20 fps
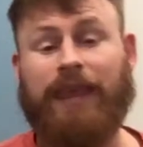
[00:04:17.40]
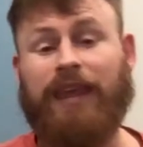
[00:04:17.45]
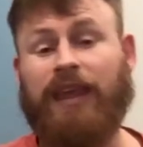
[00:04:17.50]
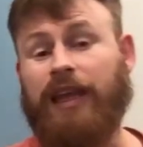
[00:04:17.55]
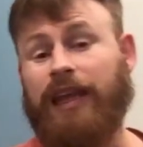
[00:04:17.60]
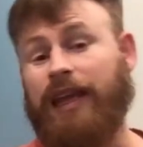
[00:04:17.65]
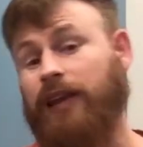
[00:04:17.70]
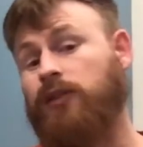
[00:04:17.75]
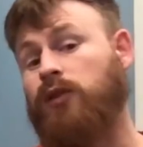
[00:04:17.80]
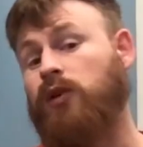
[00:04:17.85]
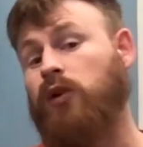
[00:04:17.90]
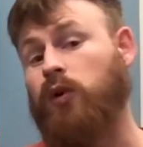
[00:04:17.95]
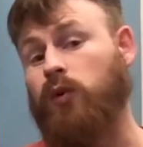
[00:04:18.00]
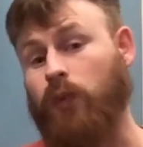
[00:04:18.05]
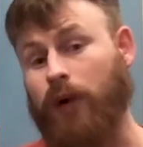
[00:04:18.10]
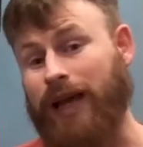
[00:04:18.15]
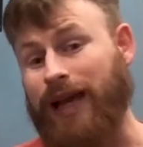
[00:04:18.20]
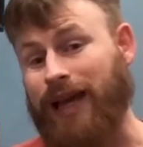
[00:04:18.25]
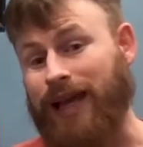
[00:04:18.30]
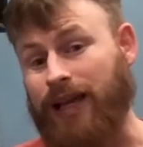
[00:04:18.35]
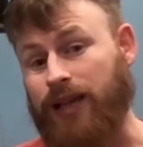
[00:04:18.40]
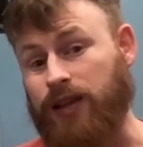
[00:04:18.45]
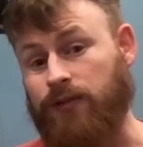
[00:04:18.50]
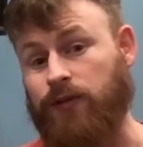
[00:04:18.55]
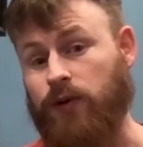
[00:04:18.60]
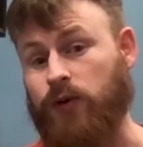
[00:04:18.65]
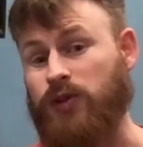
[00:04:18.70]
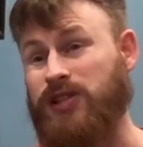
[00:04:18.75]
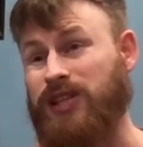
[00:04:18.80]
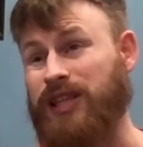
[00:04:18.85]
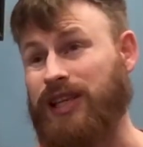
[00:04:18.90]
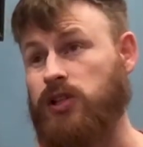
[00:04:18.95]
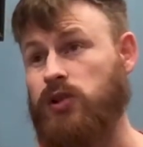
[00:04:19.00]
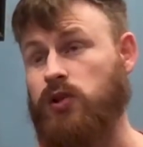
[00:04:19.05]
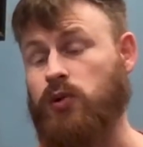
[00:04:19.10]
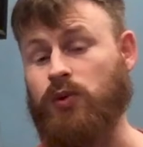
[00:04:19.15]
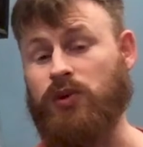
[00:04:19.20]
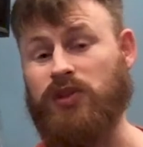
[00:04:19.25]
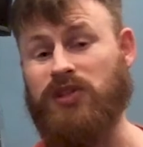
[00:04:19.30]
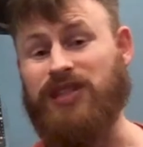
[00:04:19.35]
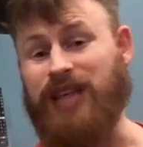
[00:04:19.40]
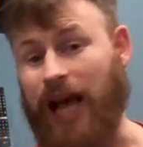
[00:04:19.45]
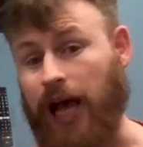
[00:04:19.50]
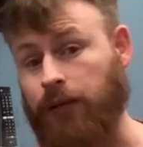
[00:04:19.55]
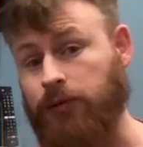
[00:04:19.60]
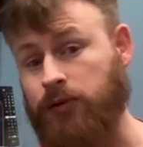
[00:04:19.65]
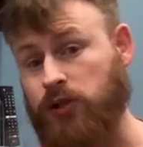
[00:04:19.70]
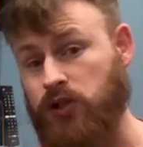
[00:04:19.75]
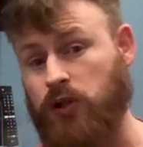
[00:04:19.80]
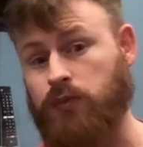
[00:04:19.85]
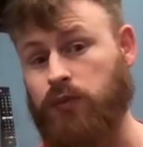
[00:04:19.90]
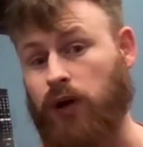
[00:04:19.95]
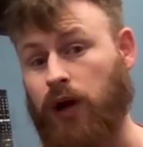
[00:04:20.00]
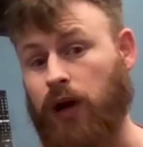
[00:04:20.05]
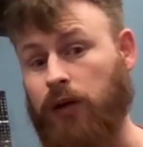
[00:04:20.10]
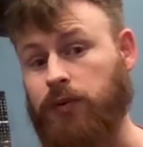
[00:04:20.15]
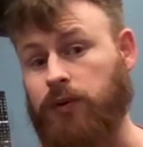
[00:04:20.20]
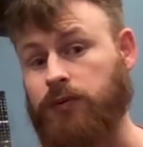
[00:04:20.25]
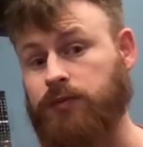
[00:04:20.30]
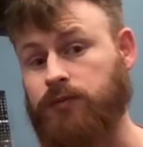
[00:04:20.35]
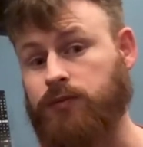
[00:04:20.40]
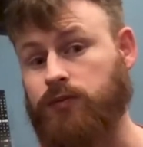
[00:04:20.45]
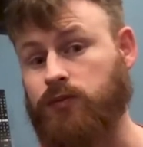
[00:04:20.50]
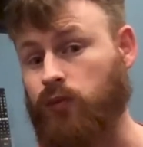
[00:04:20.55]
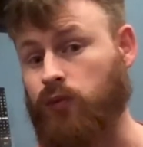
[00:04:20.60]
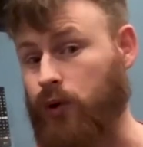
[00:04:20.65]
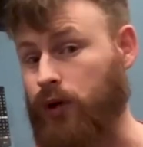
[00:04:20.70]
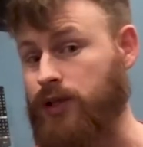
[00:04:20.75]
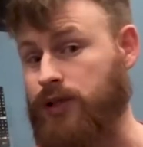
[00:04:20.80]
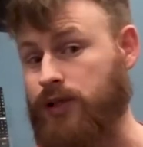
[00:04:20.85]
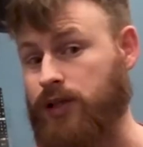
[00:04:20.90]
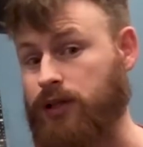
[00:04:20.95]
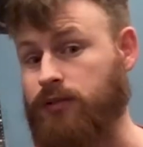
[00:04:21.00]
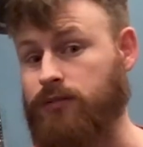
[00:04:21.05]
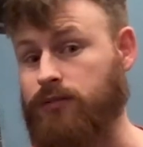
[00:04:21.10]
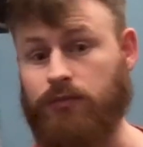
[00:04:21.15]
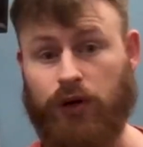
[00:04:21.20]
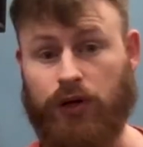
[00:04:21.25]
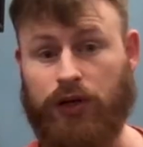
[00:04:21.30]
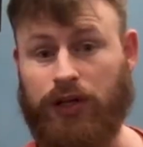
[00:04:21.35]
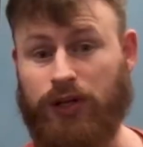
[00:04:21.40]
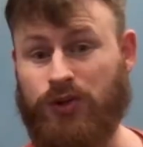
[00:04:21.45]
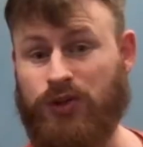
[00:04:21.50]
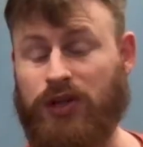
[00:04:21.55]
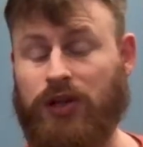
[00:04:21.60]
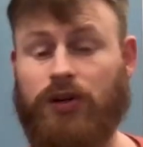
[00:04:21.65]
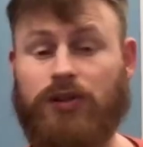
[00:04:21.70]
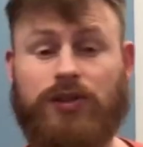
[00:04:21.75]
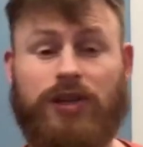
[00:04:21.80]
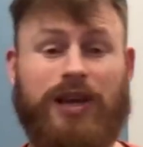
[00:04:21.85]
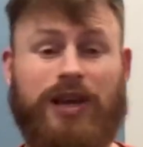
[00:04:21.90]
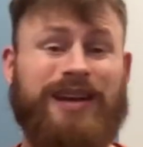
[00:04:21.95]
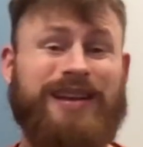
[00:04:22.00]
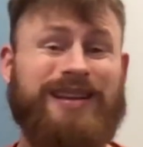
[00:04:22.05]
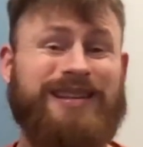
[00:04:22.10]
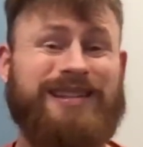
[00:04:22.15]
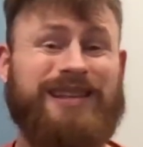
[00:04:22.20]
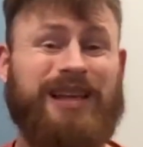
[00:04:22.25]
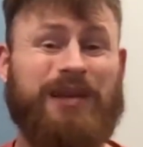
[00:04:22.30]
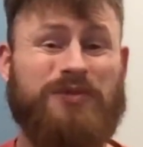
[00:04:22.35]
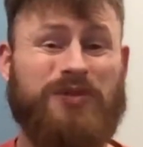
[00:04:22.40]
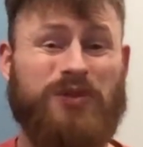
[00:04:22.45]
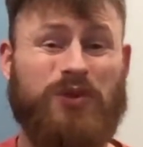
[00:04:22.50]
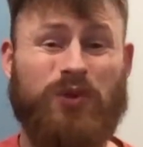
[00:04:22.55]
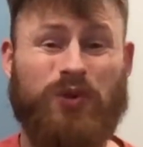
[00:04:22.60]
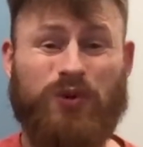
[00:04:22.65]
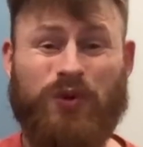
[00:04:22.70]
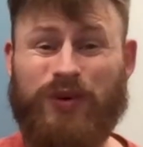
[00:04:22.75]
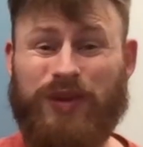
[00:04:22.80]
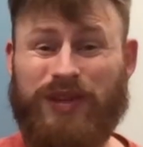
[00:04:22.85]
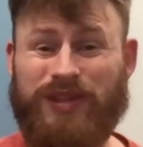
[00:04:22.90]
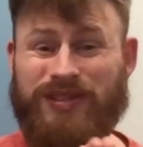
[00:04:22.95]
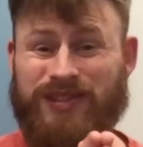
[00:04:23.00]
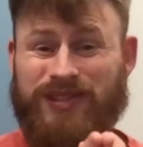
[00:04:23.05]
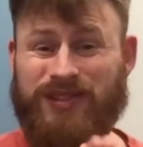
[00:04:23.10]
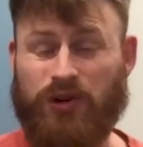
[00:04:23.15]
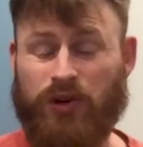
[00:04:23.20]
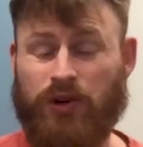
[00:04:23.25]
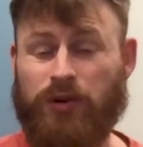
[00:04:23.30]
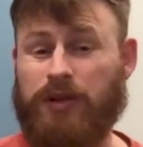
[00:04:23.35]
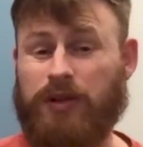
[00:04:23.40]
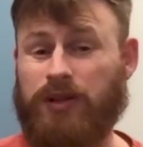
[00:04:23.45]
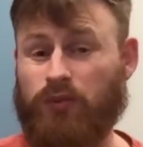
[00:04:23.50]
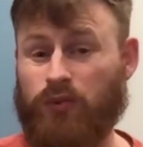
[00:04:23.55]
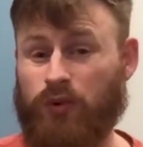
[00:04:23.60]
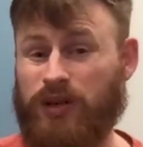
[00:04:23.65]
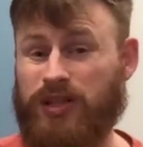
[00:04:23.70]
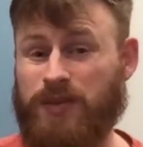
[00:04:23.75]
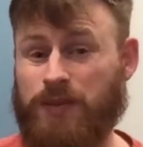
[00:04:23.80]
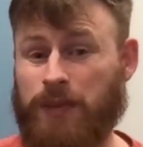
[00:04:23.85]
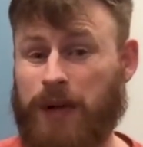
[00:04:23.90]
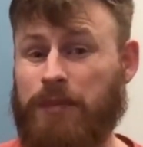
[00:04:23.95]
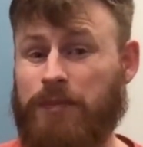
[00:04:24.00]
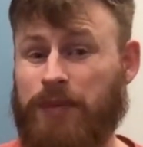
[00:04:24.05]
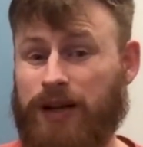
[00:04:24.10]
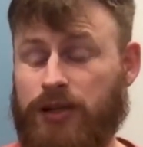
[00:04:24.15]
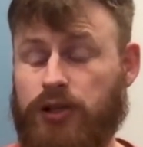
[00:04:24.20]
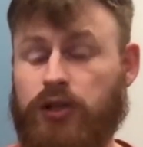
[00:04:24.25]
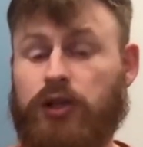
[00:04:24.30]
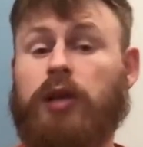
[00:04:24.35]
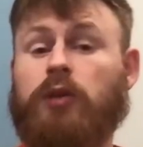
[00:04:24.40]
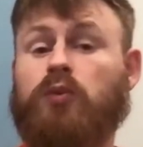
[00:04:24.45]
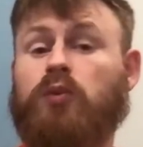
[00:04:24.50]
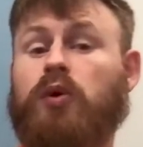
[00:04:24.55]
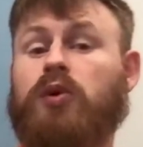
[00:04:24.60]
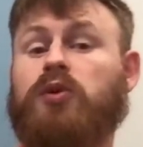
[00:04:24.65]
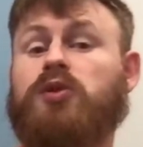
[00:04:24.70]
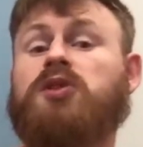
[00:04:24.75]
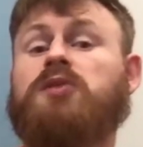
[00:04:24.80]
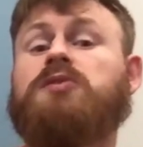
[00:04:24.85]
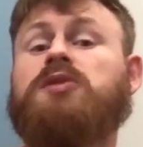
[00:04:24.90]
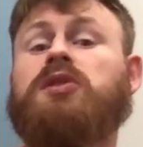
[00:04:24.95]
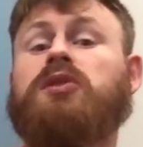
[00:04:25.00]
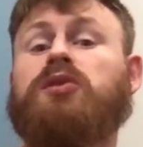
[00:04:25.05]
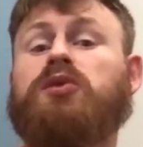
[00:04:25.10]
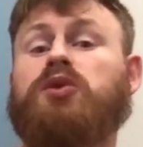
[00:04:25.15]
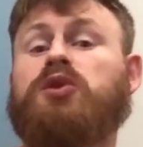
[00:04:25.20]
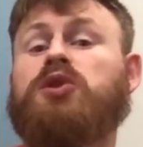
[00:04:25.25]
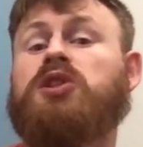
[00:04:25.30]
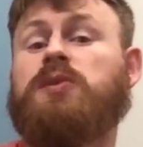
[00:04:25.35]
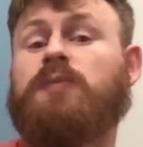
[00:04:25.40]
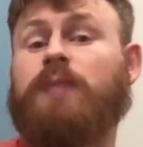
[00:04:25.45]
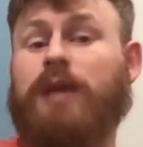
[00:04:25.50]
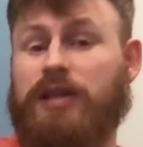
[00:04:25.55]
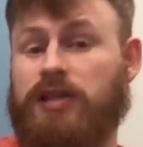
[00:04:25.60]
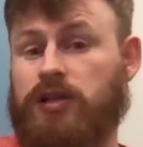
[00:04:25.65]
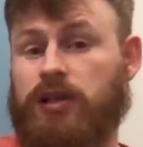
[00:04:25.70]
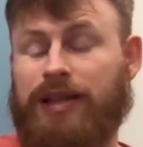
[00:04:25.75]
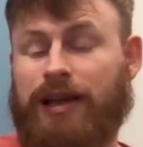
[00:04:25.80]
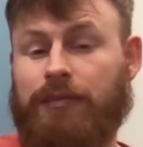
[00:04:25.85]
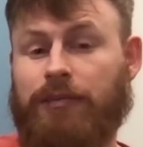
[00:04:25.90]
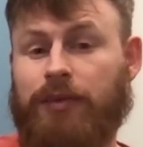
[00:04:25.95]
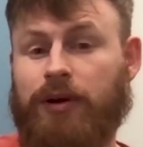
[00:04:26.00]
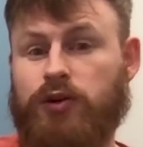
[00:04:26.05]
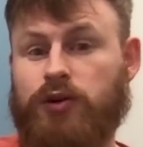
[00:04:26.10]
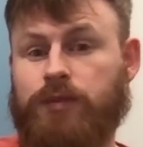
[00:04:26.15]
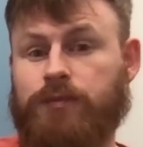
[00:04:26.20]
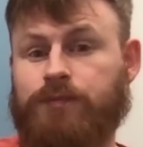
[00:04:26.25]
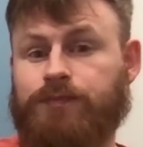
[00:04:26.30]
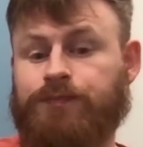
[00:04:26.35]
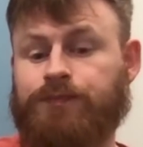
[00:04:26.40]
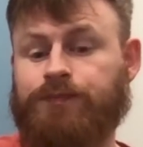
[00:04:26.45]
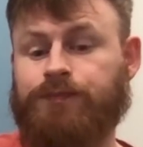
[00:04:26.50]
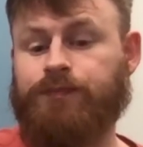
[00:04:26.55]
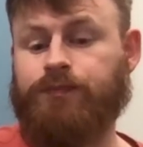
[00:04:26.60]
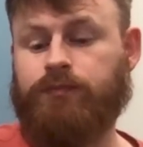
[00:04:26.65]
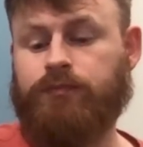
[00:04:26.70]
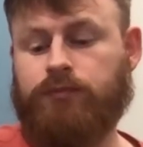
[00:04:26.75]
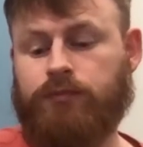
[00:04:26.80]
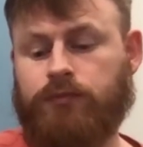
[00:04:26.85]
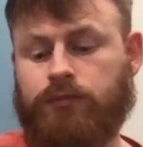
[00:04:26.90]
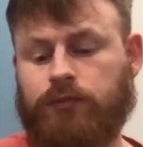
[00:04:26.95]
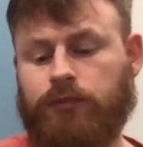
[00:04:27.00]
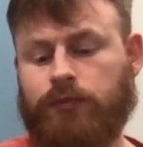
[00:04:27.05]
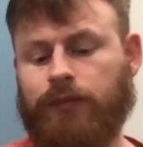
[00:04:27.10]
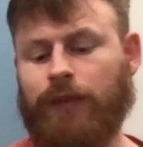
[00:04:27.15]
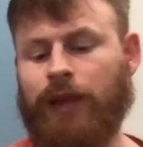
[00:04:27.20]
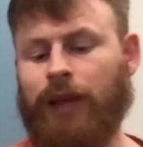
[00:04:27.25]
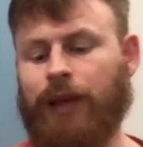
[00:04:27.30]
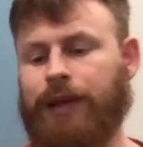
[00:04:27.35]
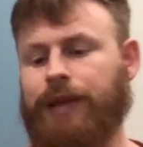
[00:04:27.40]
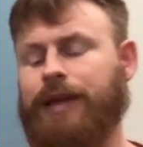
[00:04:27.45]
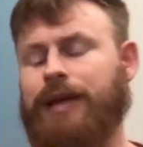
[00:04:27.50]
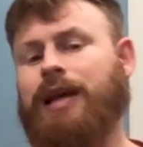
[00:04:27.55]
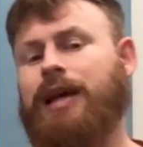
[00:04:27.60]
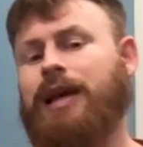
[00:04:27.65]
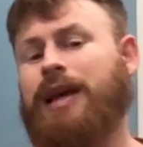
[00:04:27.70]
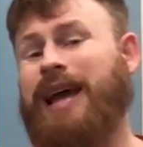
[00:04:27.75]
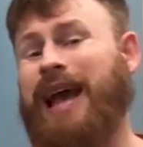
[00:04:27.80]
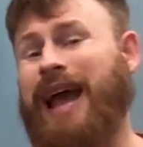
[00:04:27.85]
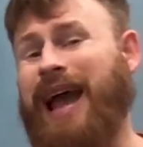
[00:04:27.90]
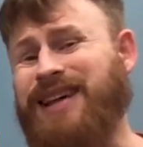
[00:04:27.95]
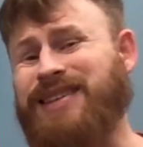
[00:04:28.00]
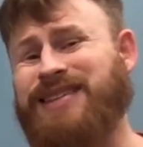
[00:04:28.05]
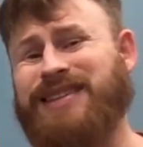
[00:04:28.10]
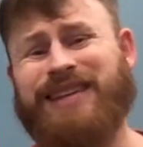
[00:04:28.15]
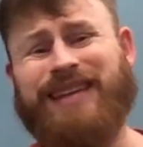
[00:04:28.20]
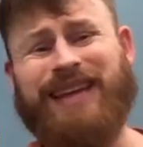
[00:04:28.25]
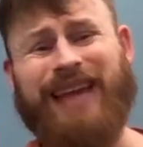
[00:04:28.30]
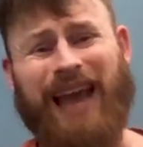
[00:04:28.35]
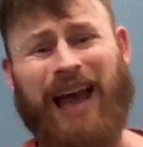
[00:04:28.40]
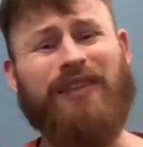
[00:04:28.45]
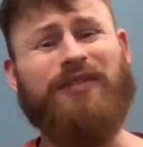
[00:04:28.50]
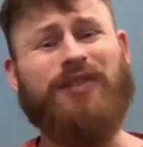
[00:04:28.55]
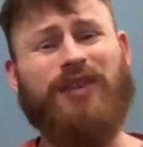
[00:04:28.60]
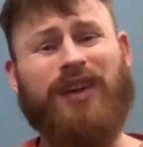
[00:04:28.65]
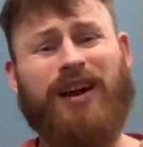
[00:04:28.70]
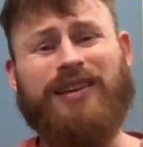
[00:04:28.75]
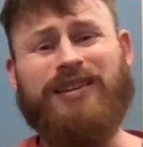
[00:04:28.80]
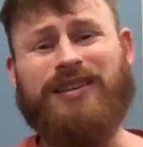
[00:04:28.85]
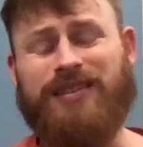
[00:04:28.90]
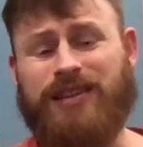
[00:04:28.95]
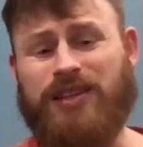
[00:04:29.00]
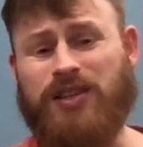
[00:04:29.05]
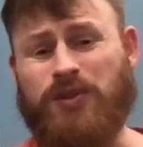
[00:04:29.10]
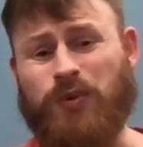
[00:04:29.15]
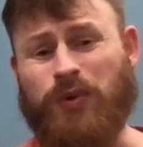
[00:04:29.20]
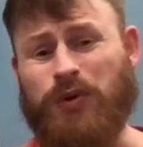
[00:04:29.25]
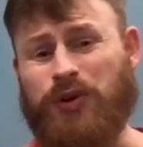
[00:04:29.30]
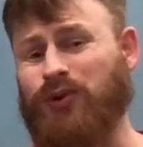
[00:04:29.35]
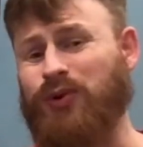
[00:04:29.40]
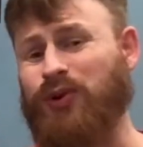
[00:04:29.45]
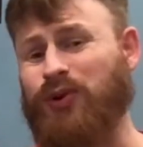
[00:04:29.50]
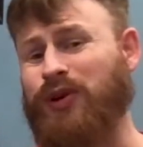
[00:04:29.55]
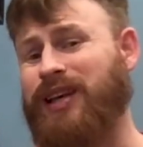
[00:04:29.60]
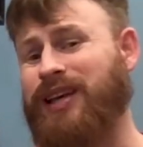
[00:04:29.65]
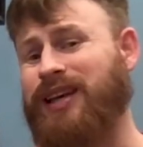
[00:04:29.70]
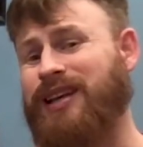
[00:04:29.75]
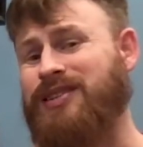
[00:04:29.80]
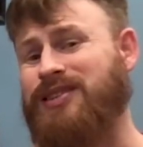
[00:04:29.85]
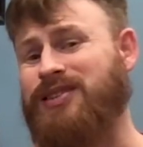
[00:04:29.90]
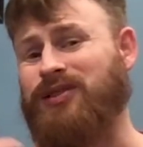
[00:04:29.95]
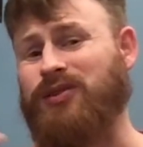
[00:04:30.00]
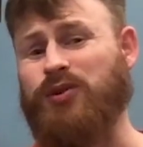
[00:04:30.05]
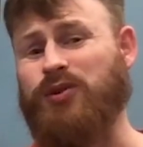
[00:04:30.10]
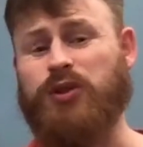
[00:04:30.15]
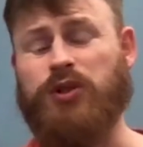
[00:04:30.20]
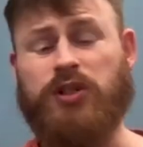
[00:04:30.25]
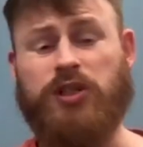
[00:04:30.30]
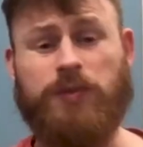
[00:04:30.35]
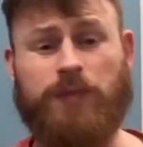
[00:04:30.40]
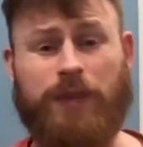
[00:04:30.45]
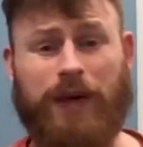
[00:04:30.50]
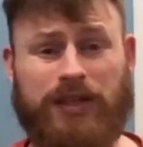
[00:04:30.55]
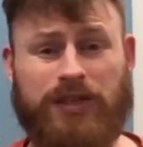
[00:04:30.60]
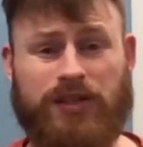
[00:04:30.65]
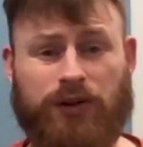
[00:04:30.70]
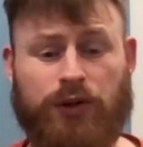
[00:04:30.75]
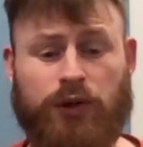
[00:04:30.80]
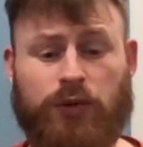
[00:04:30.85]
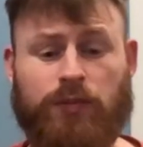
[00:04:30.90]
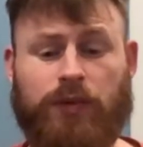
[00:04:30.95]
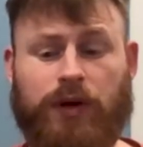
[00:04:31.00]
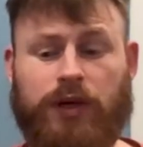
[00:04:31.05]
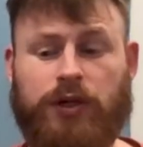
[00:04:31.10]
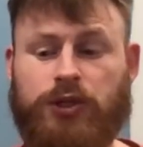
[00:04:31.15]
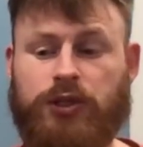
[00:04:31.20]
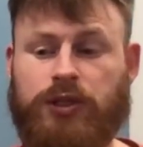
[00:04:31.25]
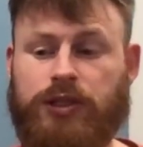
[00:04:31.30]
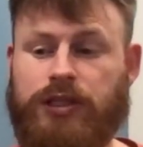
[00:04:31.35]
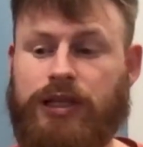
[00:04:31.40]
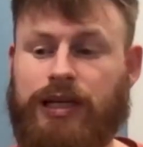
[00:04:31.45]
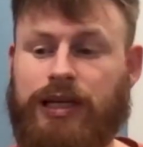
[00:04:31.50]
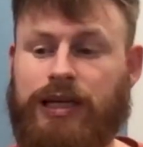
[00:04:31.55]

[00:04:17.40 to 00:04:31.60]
Either way, the first thing is to establish the problem. What is it? Marketing or sales. Step 2 is determine what's my budget and what are some solutions based on that budget. And as a caveat to this, when you're looking at solutions based on your budget,